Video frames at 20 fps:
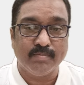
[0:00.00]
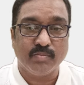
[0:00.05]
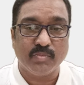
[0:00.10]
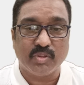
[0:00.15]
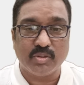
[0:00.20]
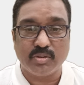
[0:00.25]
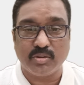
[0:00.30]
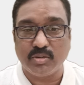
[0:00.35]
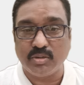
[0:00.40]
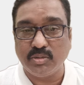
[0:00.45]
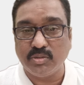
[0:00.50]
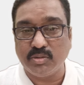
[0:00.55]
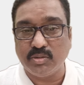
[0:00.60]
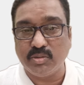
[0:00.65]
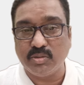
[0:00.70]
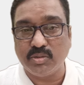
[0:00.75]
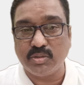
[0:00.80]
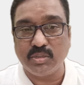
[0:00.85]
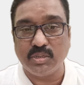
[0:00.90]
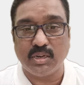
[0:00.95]
So you
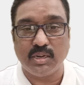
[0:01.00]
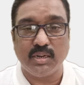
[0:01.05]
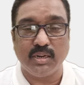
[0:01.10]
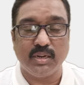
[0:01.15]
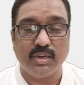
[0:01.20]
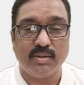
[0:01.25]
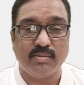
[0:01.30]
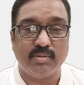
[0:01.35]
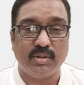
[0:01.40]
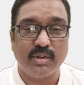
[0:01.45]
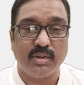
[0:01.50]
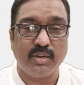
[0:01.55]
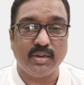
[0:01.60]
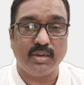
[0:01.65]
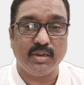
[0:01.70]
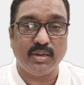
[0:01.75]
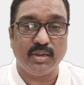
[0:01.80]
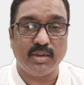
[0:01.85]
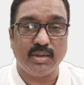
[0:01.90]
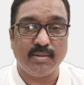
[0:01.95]
know that in our
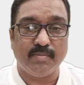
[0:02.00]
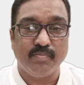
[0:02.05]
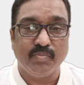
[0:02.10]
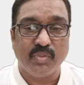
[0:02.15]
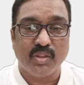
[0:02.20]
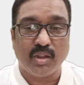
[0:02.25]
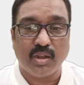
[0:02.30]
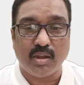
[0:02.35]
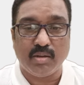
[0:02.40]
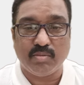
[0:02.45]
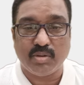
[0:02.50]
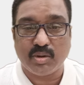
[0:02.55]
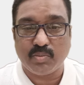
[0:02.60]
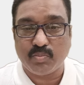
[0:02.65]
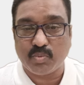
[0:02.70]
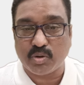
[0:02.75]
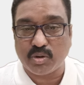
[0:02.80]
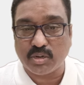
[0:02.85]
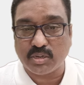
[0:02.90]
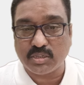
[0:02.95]
India, our
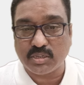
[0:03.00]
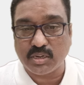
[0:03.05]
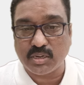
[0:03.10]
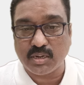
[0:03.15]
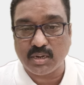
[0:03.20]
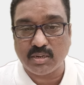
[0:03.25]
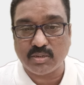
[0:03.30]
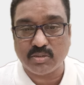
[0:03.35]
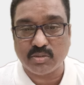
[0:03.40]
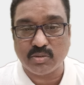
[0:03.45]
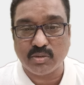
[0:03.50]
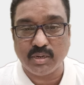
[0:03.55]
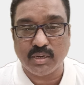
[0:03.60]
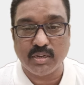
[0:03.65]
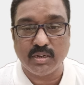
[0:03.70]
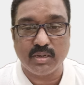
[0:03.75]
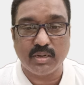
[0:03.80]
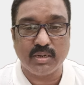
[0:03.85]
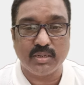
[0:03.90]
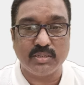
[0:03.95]
production also
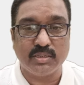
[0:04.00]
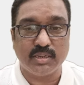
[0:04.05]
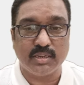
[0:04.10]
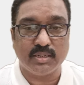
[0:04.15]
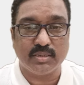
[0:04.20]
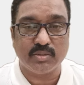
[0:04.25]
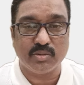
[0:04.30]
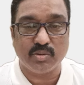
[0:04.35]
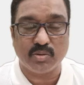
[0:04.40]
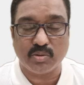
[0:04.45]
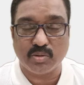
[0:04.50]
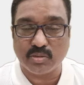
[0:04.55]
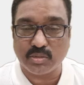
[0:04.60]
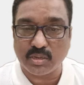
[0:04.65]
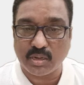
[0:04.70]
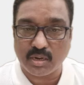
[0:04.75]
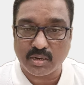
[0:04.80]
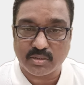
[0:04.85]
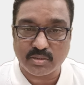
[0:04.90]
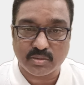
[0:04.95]
increases, growth
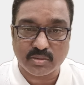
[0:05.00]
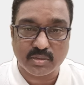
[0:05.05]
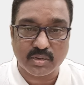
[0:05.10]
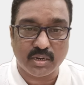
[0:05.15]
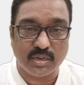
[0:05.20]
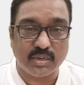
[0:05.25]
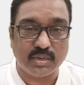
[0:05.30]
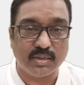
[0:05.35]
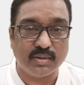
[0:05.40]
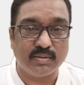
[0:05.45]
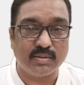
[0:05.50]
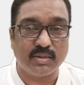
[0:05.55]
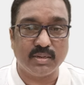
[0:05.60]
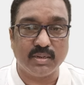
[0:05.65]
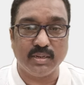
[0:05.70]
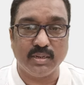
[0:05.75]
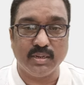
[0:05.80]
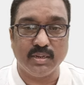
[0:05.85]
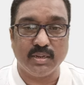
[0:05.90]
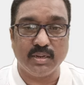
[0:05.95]
also
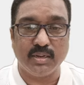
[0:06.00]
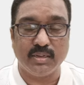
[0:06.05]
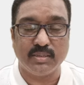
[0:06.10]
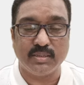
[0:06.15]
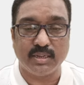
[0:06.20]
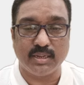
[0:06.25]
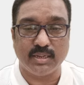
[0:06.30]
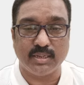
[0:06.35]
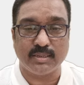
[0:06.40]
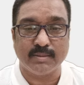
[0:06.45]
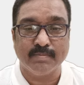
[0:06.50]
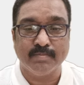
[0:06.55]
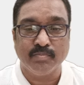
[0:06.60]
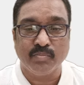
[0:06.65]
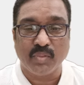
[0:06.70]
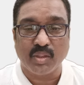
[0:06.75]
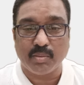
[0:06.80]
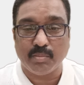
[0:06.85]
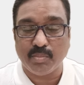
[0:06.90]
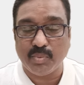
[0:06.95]
continuously increases,
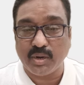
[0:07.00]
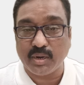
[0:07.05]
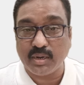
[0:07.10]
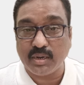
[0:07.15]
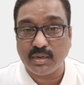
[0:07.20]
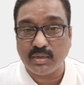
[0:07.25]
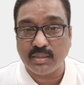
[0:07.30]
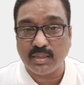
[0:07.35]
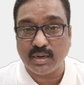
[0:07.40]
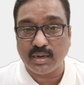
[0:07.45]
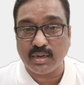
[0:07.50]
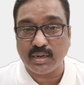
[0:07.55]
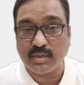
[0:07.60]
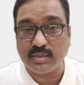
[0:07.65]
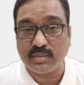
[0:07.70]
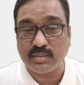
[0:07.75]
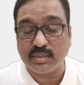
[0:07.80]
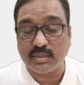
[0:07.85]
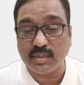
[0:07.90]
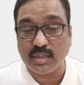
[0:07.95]
but that
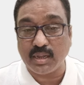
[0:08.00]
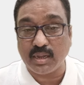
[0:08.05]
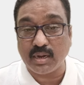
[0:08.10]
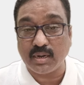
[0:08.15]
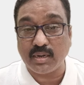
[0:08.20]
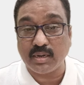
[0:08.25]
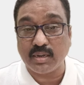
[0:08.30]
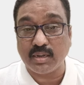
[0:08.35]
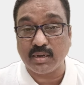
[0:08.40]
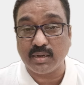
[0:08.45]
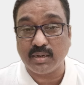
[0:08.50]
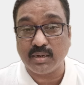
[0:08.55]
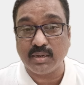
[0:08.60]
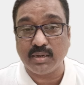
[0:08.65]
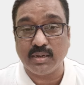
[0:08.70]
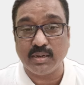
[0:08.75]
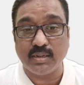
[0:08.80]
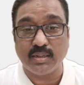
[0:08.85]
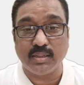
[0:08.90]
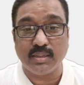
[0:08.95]
is not
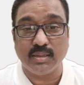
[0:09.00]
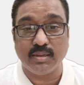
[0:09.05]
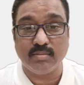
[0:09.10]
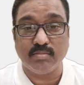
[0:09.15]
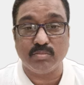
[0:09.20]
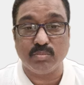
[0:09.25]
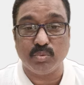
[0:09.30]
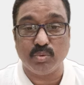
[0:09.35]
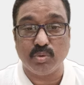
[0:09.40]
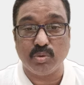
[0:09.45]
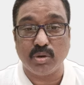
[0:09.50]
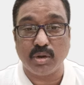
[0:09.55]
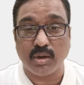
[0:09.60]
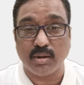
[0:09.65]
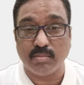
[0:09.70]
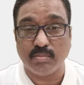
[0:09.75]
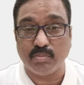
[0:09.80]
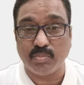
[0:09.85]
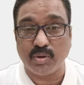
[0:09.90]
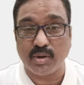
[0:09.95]
creating the more
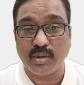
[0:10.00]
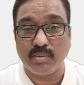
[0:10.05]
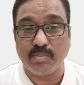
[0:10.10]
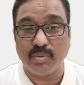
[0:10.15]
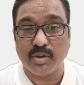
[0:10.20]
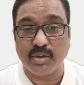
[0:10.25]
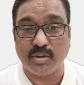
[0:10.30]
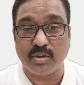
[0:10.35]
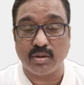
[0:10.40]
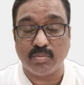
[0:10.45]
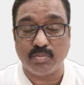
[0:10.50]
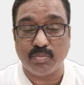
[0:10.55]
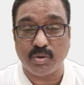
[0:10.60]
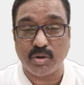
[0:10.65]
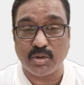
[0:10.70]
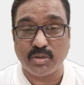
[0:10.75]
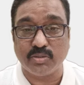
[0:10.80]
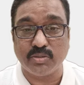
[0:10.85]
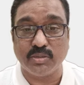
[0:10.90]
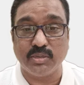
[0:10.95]
employment
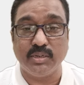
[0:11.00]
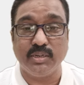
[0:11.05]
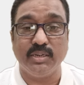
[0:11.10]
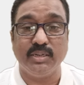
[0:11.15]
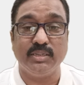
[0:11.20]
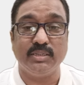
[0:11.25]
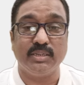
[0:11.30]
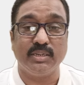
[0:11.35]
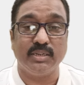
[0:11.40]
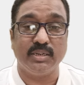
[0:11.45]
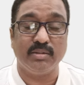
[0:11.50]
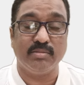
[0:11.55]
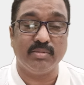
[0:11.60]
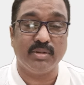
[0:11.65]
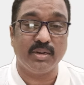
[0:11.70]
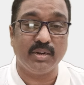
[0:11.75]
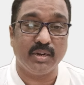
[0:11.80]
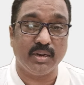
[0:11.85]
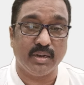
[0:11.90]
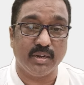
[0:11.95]
opportunities in
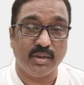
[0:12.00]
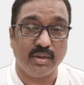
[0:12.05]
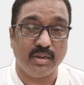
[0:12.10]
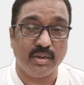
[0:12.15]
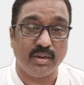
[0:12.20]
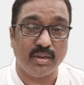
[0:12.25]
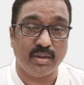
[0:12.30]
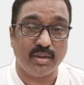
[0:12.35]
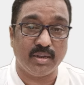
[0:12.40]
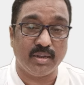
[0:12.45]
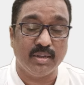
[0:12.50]
our India.